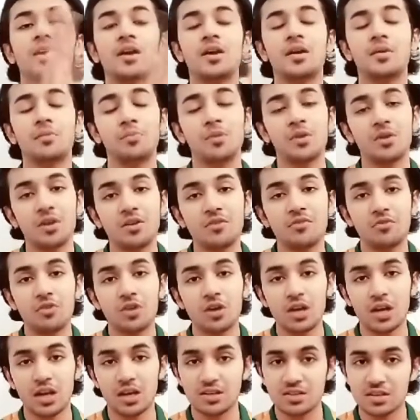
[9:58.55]
appearing for
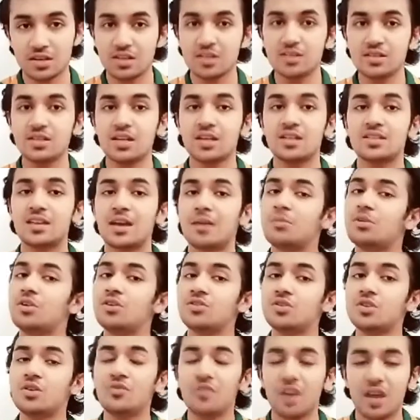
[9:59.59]
entrance
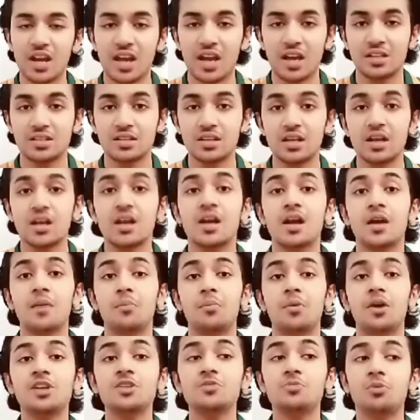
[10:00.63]
examination of NID,
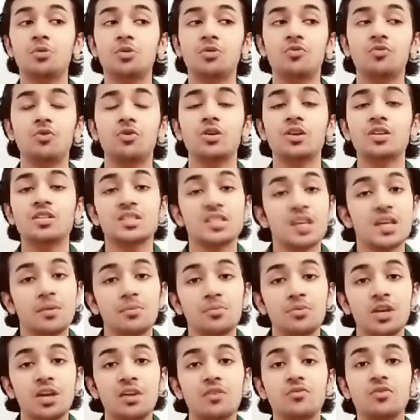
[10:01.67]
but portfolio is
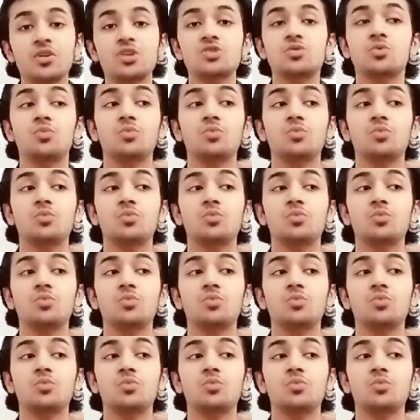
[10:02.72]
something which